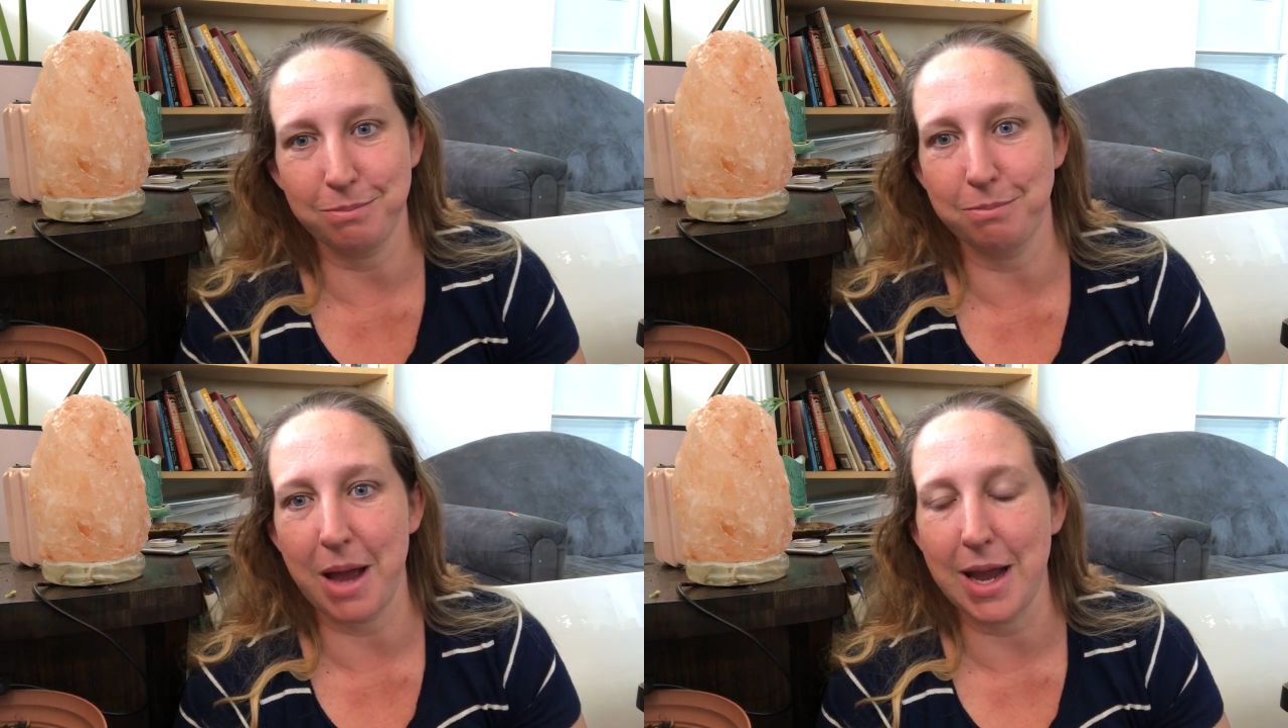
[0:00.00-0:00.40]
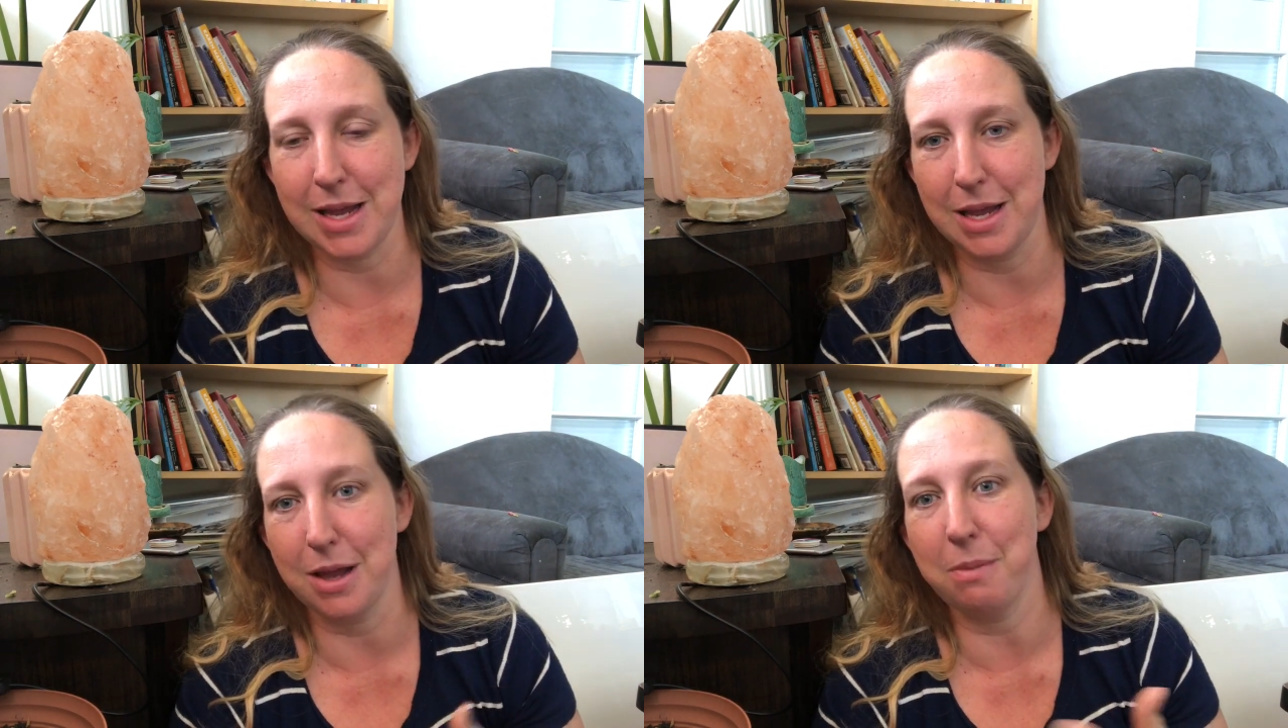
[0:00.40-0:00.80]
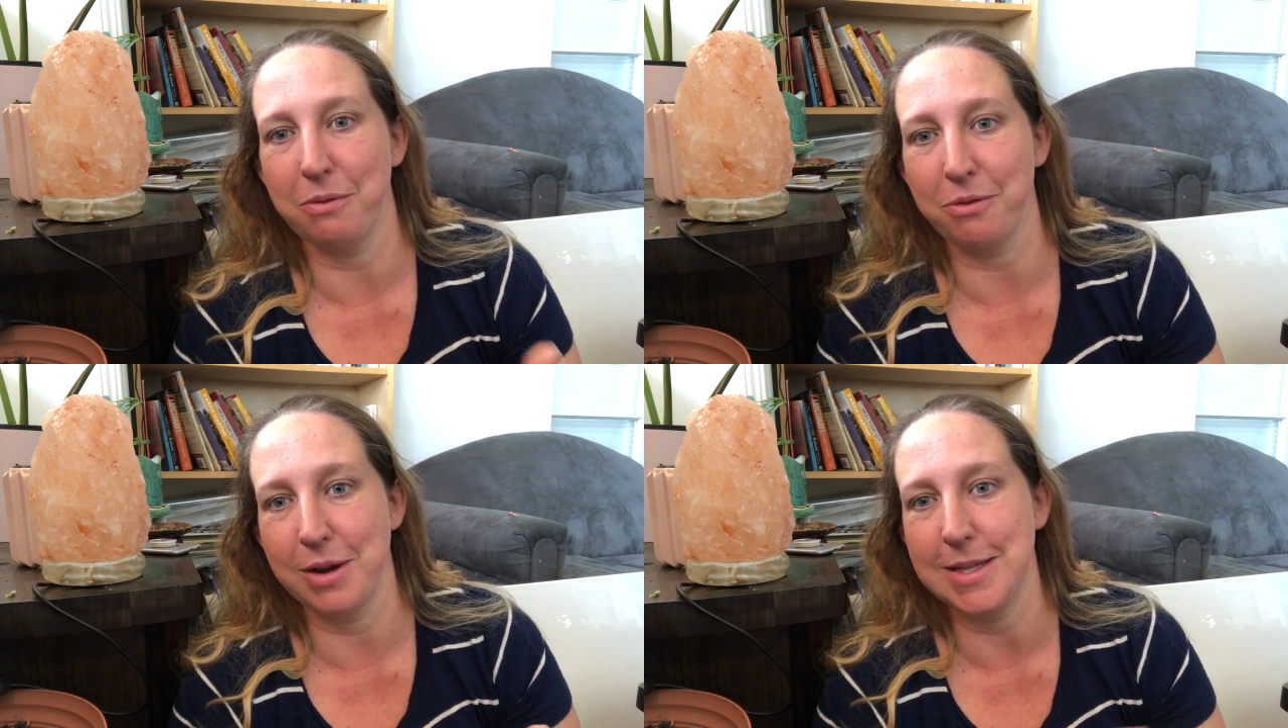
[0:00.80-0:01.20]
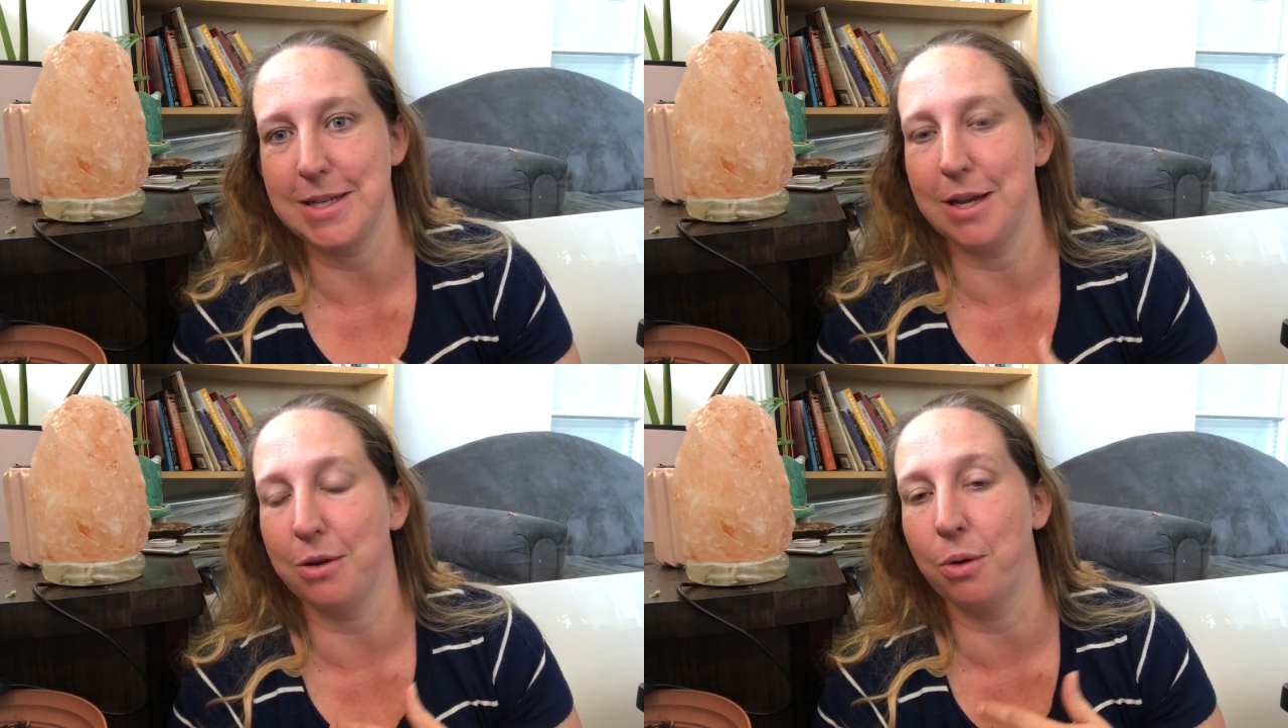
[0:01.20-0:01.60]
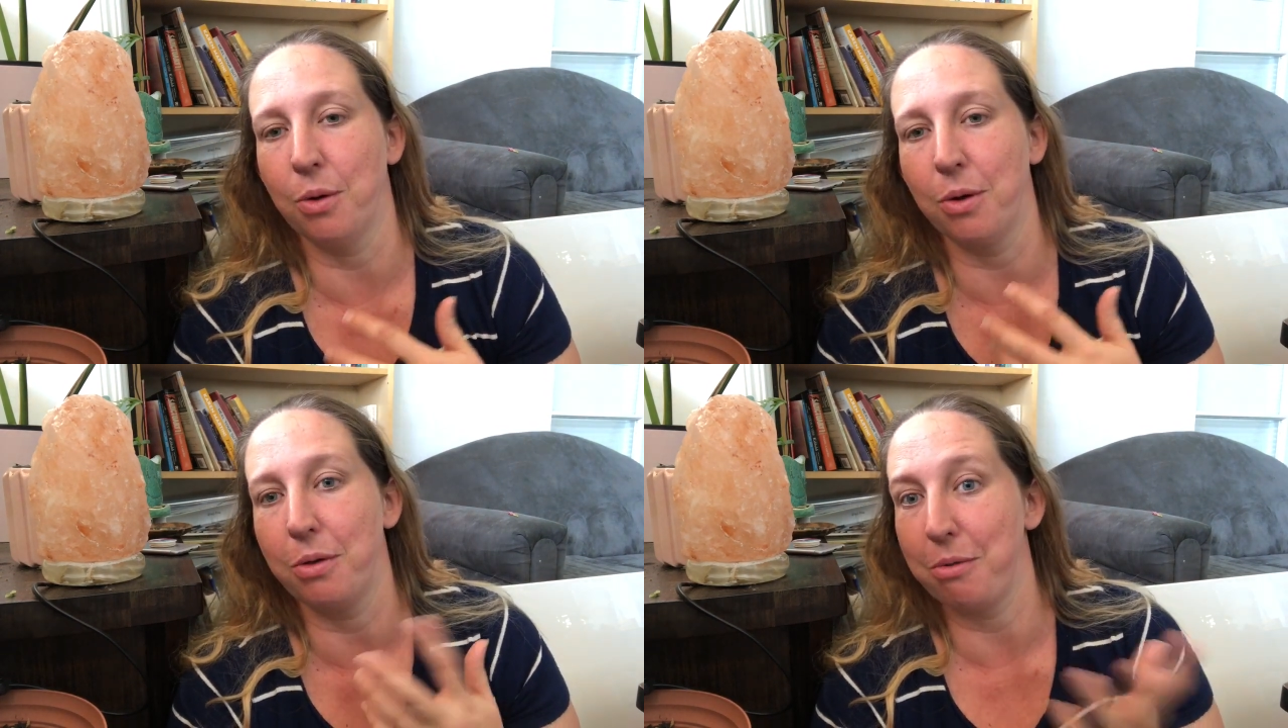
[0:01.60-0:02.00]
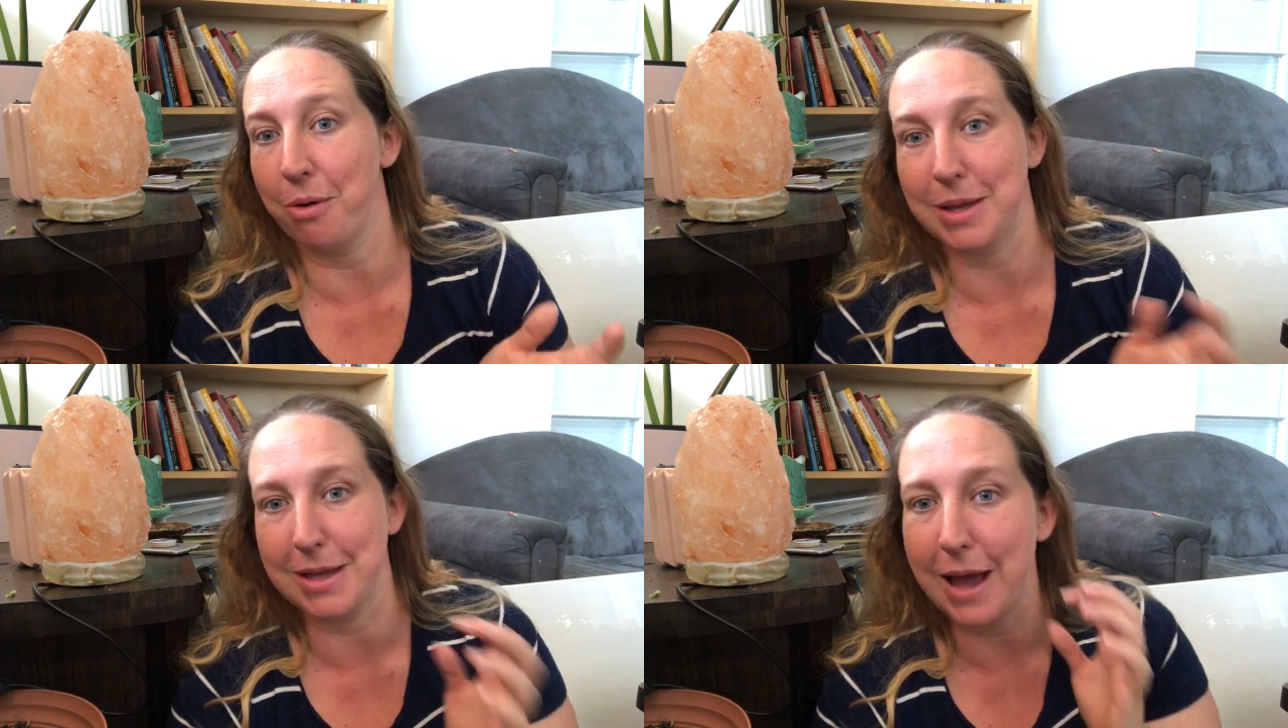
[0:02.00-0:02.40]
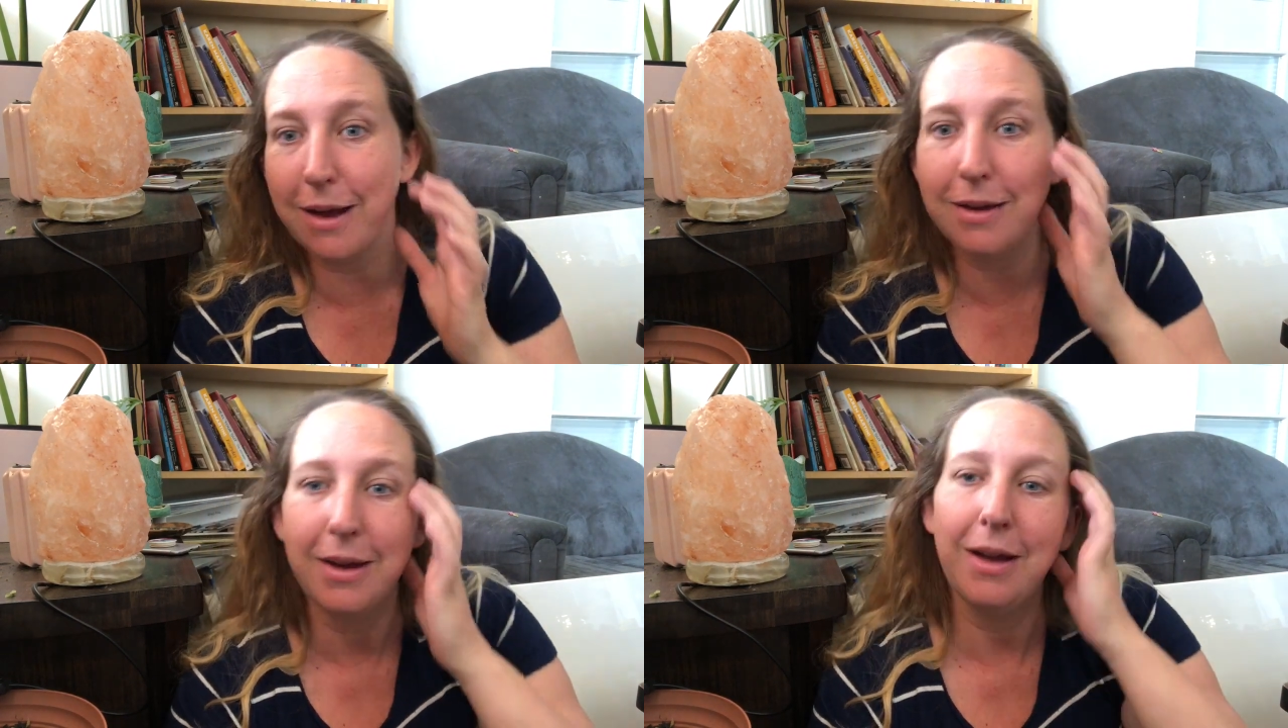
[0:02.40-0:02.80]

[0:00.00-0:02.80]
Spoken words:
bagging it up and freezing it or throwing it out,